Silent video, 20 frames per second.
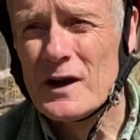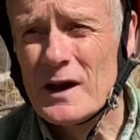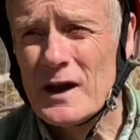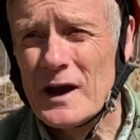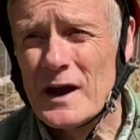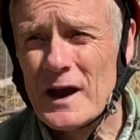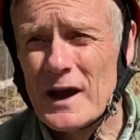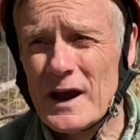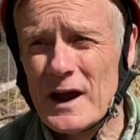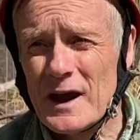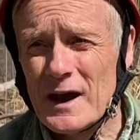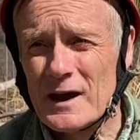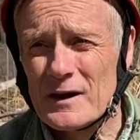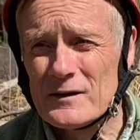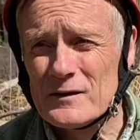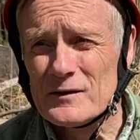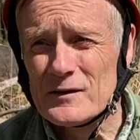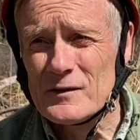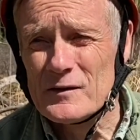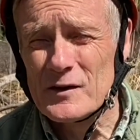
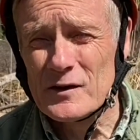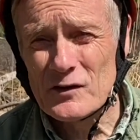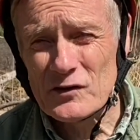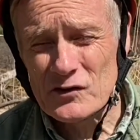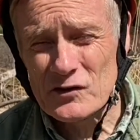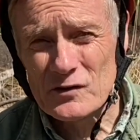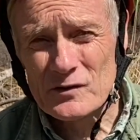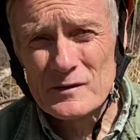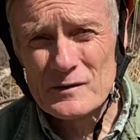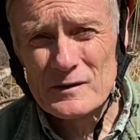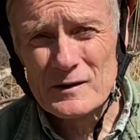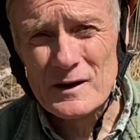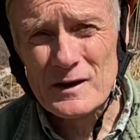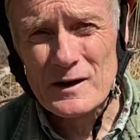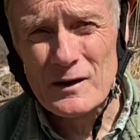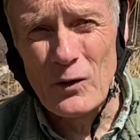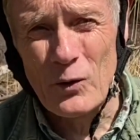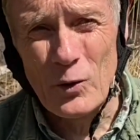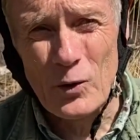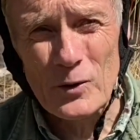And this uh,
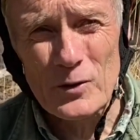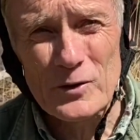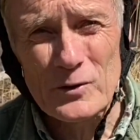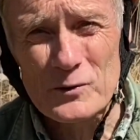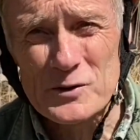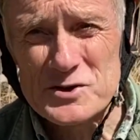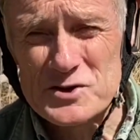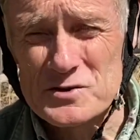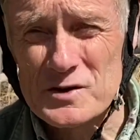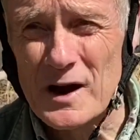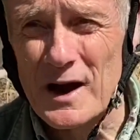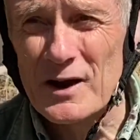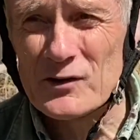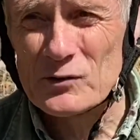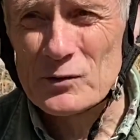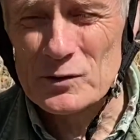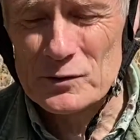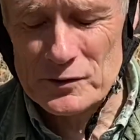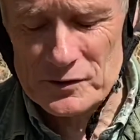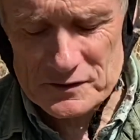order, which you guys
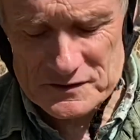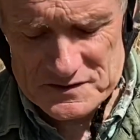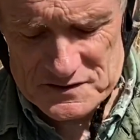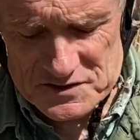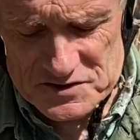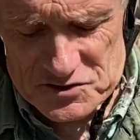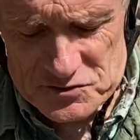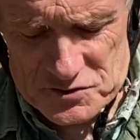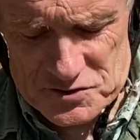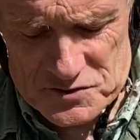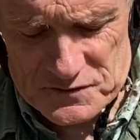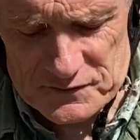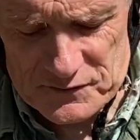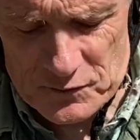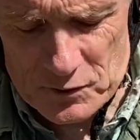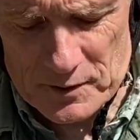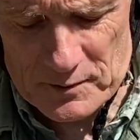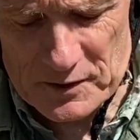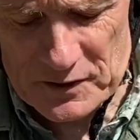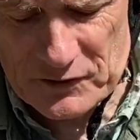will learn is the
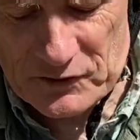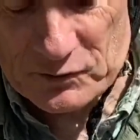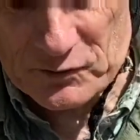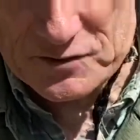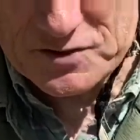Strigiformes, which